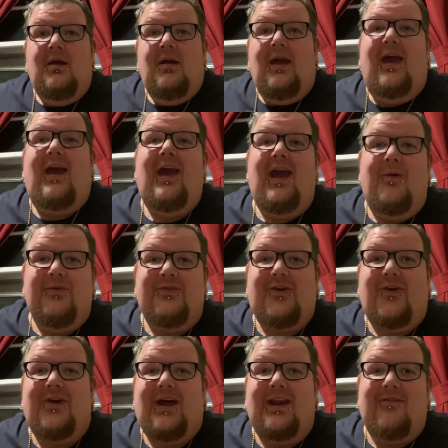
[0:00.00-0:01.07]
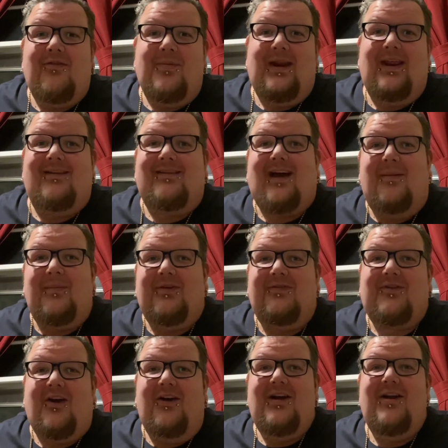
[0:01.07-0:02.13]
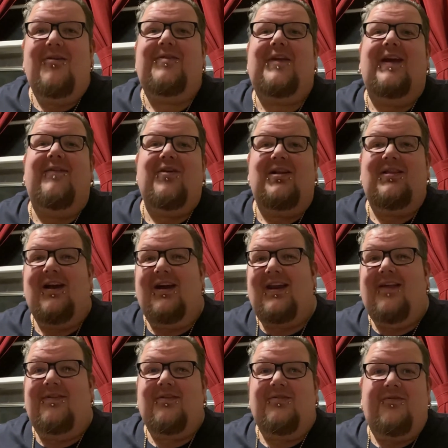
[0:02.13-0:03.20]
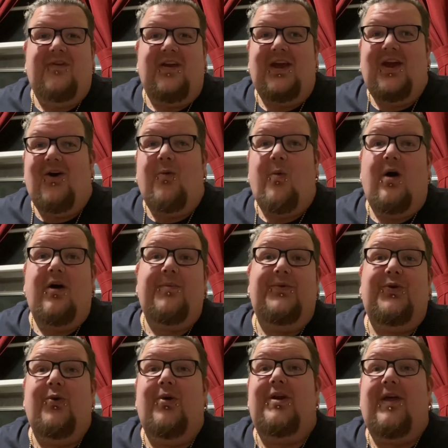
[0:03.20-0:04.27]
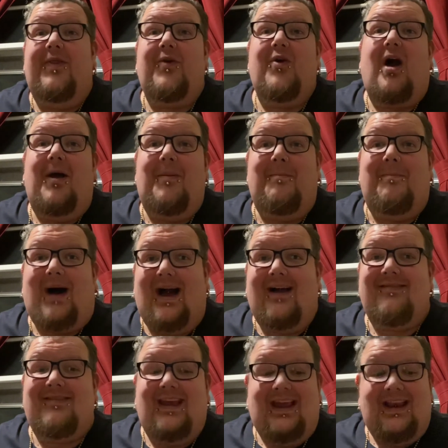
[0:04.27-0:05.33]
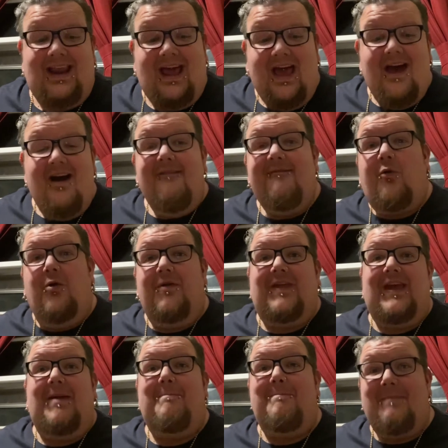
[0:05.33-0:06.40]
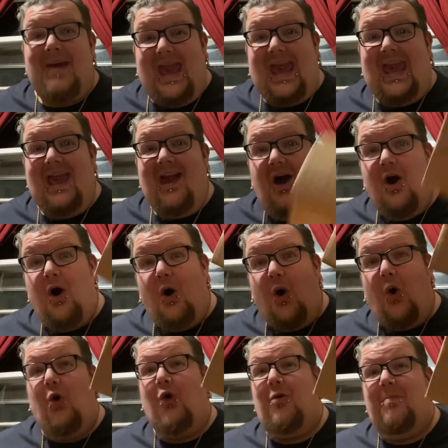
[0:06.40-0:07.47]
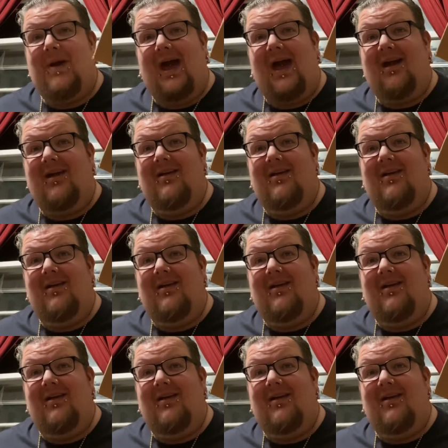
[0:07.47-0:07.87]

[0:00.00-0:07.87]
Hey, what's going on everybody? Tommy Star here. Thank you for clicking on this video and welcome to another unboxing for the May Horror Pack.